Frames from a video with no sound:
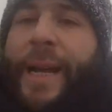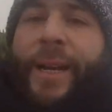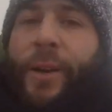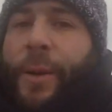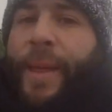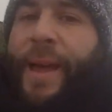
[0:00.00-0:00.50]
carry
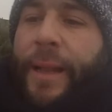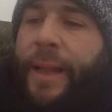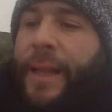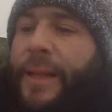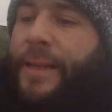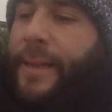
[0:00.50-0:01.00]
on up the hill
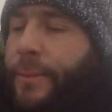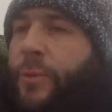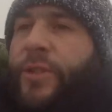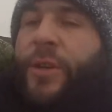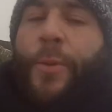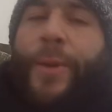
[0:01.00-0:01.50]
and we'll
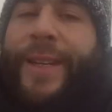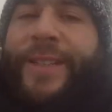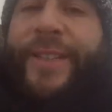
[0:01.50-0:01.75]
see what we can